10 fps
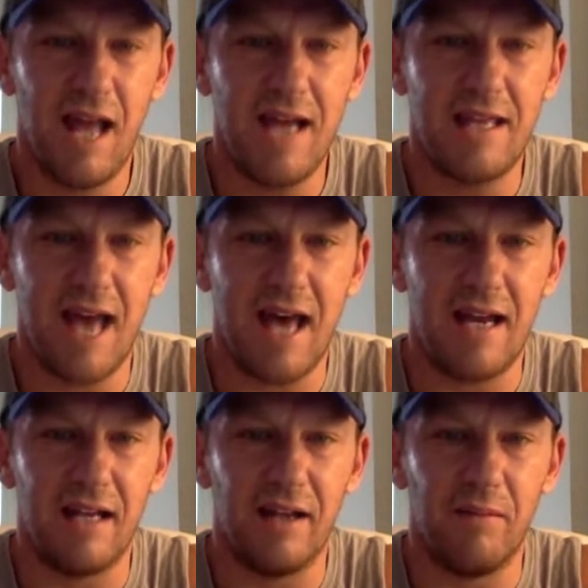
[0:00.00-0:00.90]
I like
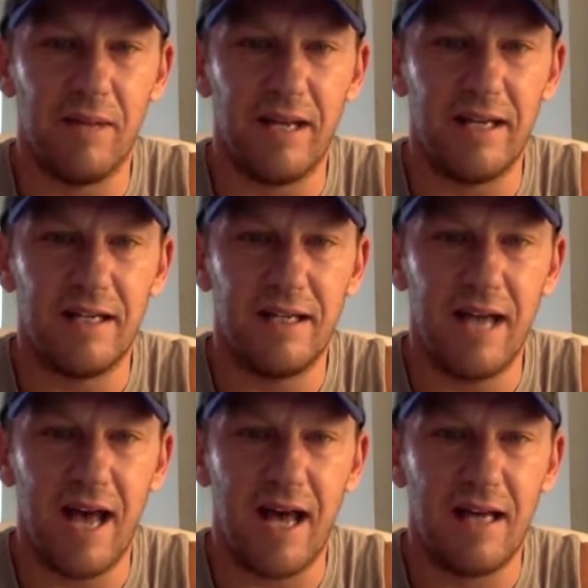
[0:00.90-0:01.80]
that.
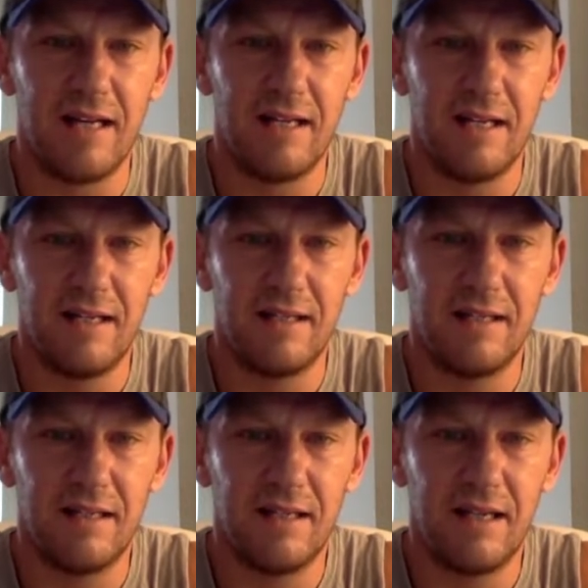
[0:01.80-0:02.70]
Yeah.
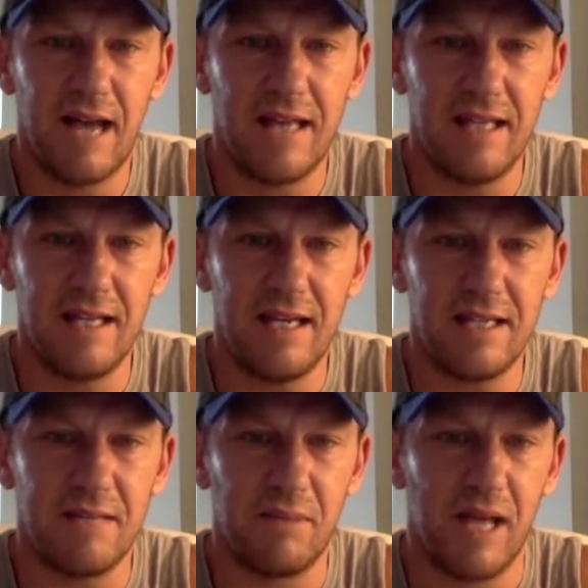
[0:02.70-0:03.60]
I think that
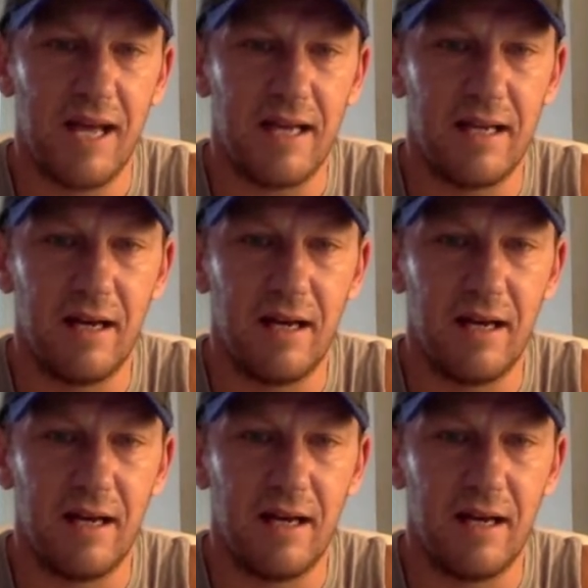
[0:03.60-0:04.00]
he's in play.